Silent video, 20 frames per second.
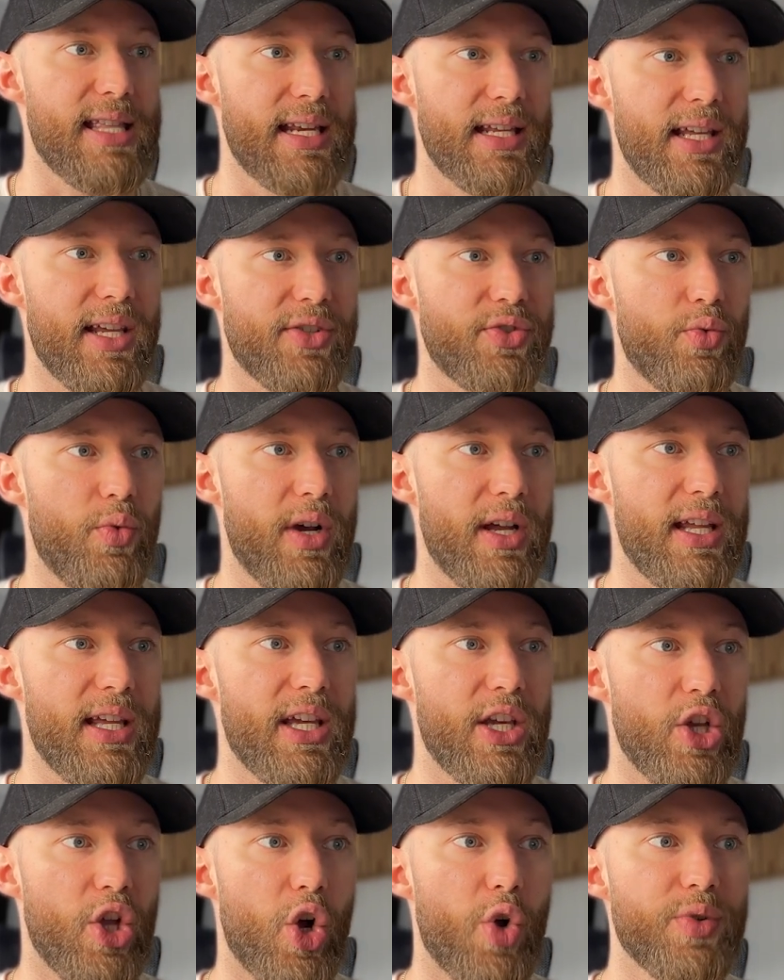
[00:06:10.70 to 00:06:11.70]
then guess what?
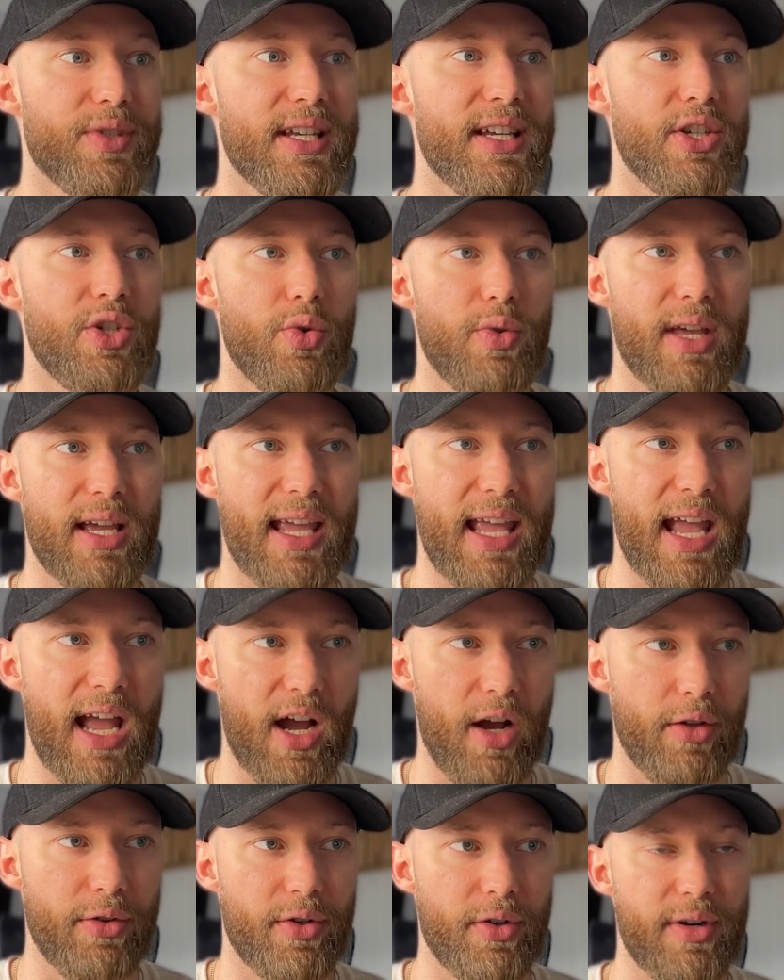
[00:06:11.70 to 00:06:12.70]
It goes into the
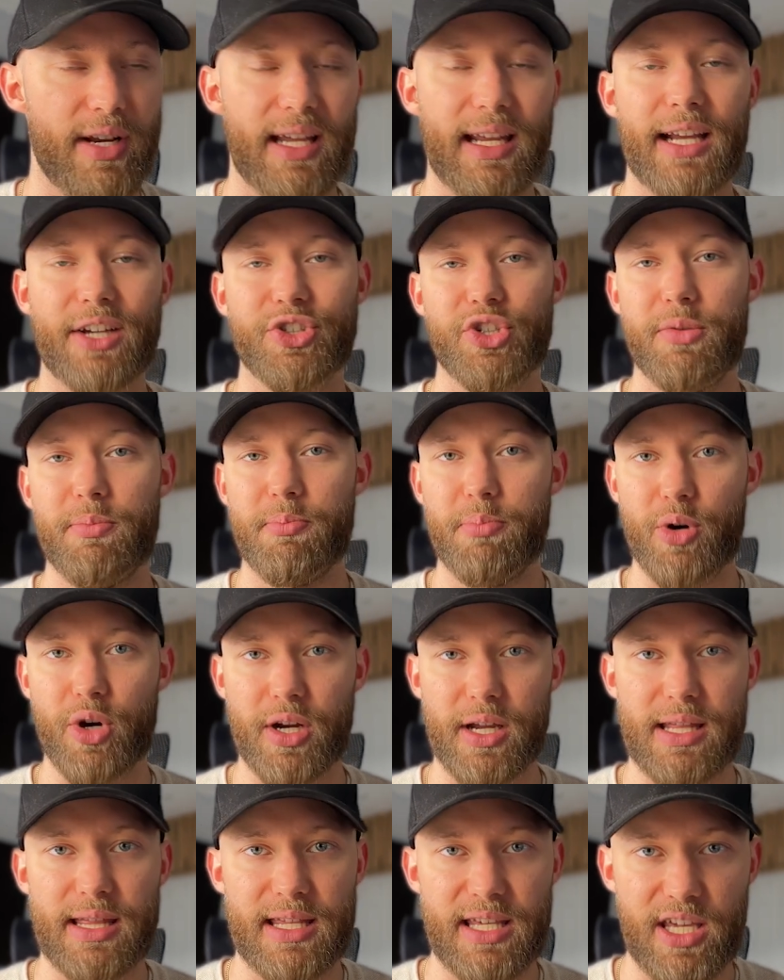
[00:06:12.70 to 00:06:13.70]
calendar and they can actually
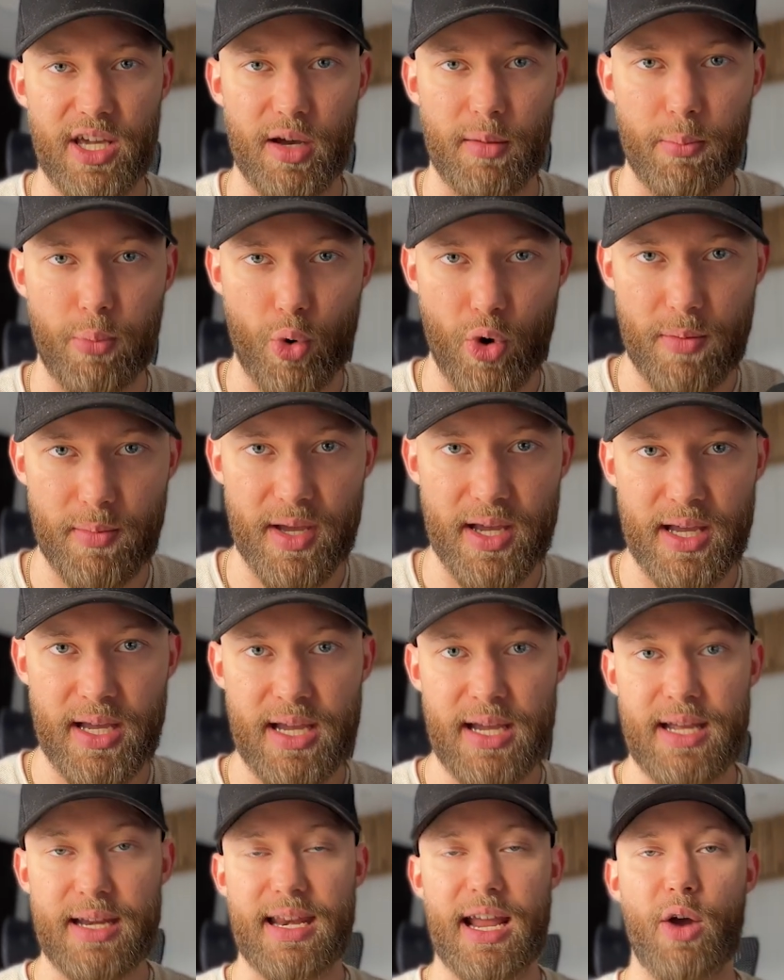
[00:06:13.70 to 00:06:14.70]
book the appointment.
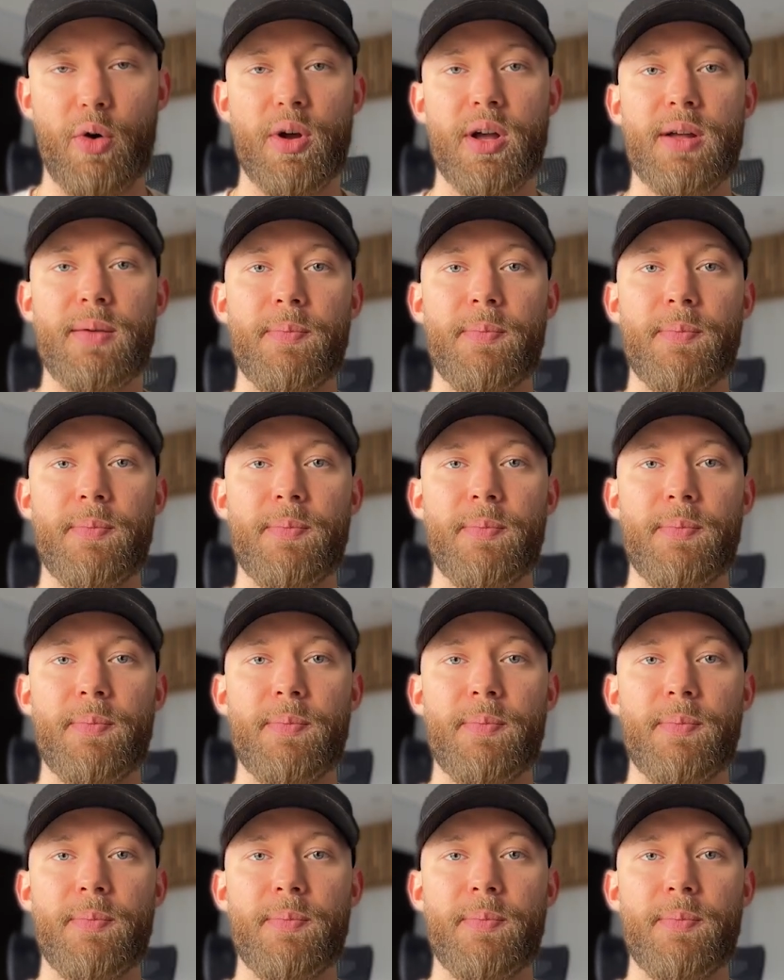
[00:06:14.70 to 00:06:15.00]
Now,